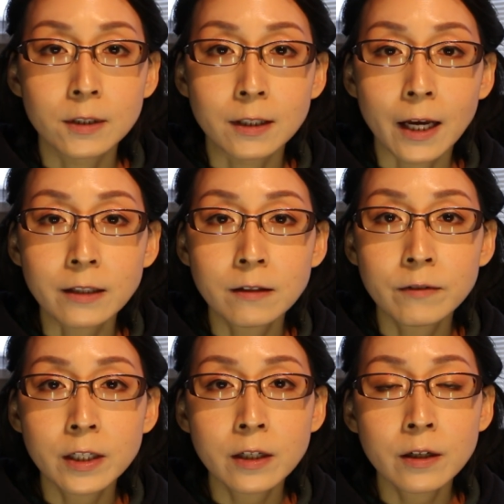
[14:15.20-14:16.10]
like the
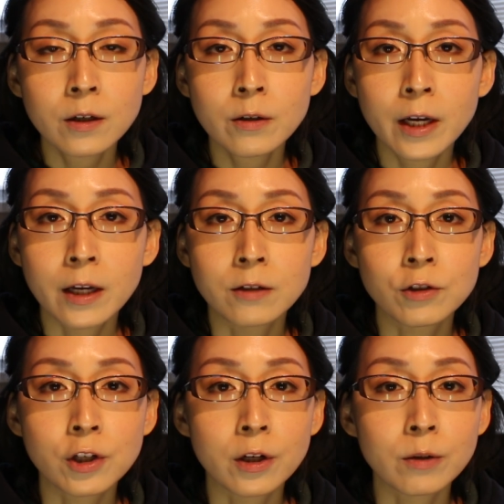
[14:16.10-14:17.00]
video,
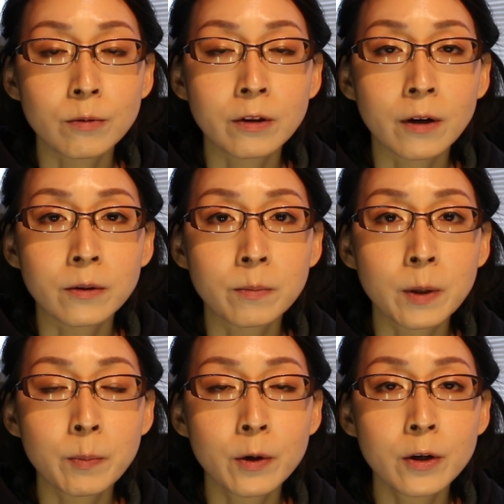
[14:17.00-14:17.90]
and share with other
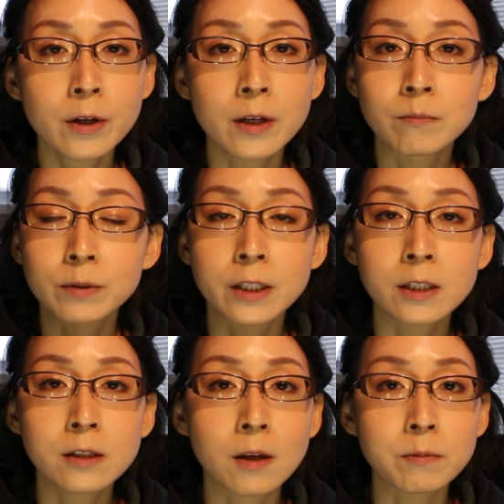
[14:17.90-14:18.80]
people, and
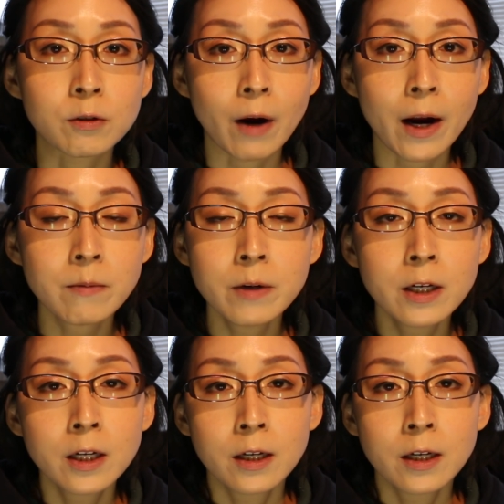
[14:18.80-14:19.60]
please subscribe.